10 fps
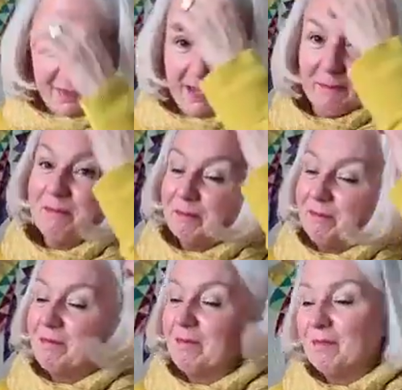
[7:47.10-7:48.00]
Yeah.
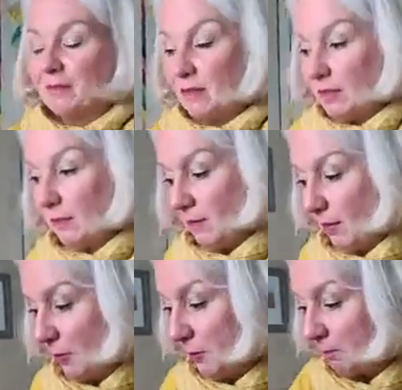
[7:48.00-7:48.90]

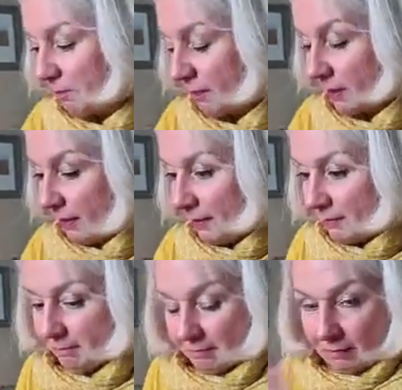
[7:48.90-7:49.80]
So,
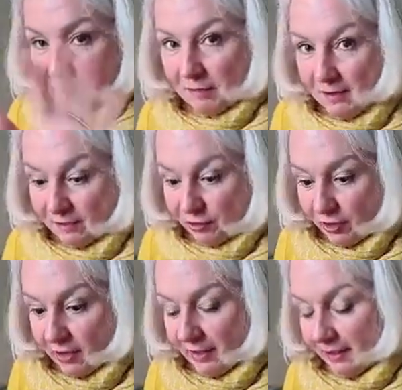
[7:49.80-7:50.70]
feast your
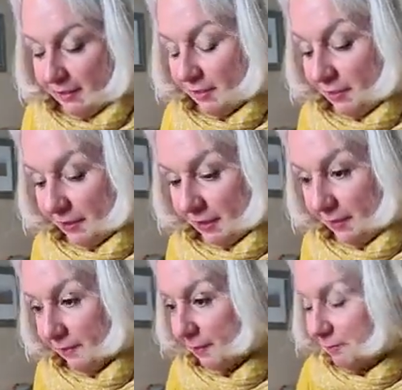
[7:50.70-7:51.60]
eyes on
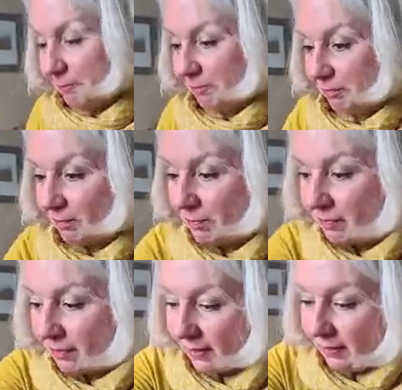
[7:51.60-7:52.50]
this.
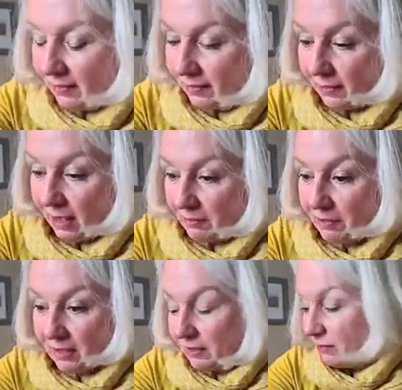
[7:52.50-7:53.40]
I've
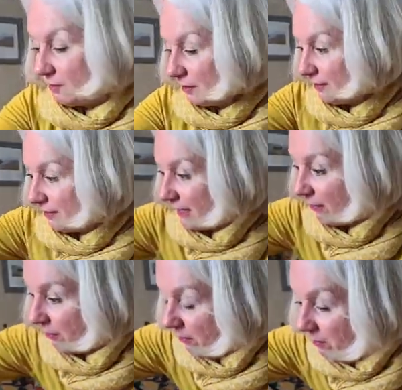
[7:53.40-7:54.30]

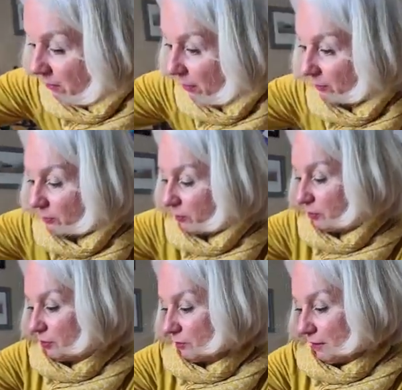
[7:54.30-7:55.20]
received the most
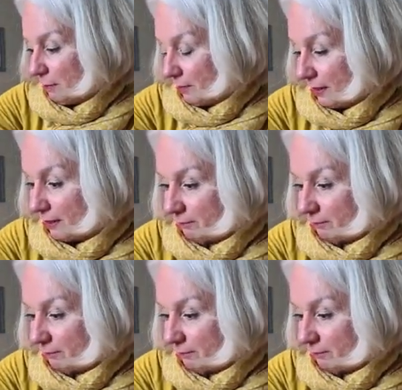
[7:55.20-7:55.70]
gorgeous fabric.